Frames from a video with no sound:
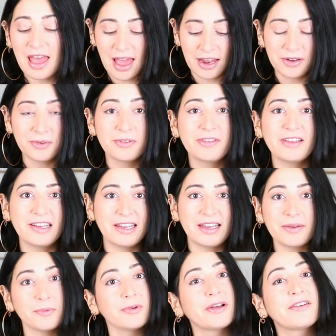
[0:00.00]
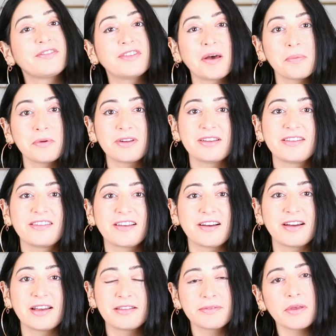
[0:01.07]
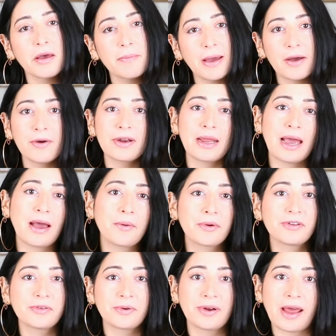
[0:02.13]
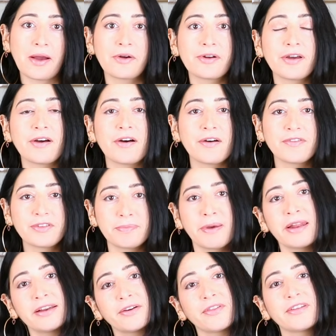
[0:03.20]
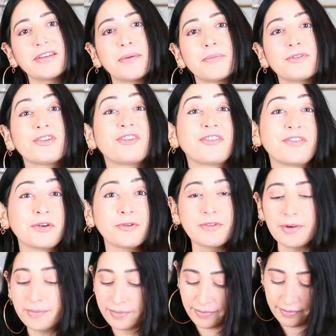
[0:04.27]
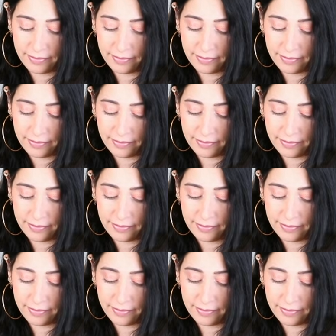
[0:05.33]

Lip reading: and you'll see it will have doubled in size about an hour to an hour and a half depending on the temperature of your room.